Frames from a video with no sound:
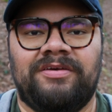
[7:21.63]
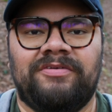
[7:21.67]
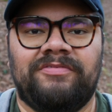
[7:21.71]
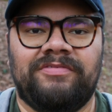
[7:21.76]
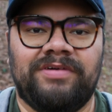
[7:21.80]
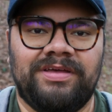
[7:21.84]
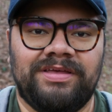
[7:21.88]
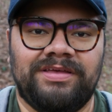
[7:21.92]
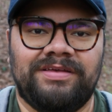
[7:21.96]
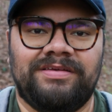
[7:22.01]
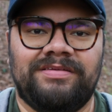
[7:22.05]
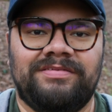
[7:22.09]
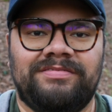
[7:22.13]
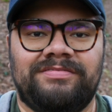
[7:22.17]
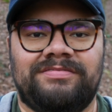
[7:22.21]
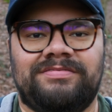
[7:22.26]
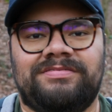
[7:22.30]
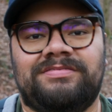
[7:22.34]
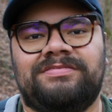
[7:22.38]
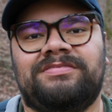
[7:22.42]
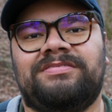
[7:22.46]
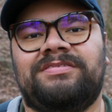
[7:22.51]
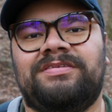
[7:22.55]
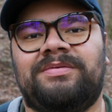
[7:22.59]
Well,
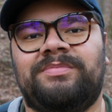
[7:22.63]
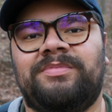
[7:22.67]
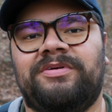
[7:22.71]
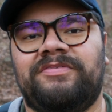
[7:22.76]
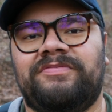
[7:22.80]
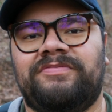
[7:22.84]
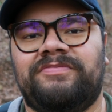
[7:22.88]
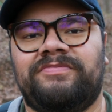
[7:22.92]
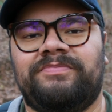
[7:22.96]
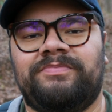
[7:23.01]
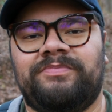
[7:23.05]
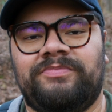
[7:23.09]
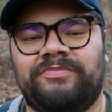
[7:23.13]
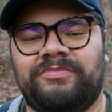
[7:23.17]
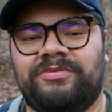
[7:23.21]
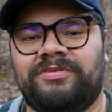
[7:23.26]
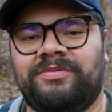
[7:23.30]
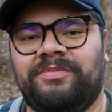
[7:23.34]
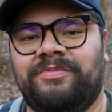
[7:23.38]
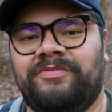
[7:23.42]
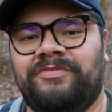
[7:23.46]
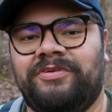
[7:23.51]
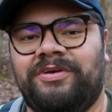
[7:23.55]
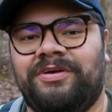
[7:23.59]
some
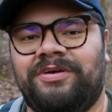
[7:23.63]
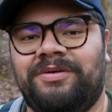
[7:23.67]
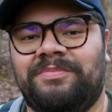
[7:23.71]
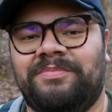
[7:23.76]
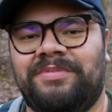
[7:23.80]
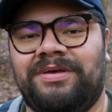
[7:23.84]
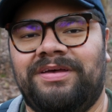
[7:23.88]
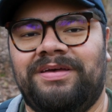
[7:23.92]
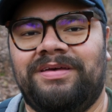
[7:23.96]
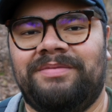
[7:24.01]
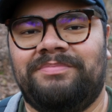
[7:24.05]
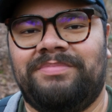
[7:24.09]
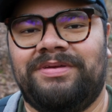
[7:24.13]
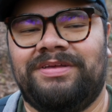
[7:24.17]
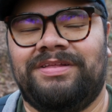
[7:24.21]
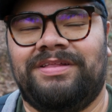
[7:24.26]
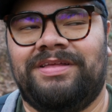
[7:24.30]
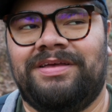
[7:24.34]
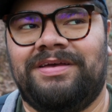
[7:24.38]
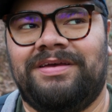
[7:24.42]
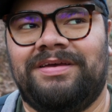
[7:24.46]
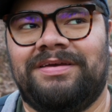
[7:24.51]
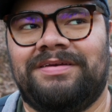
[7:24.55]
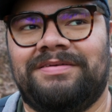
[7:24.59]
of y'all might be
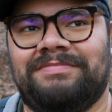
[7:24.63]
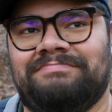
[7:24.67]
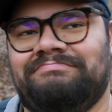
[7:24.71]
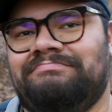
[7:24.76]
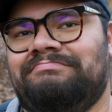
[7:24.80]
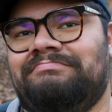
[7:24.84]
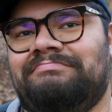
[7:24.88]
like,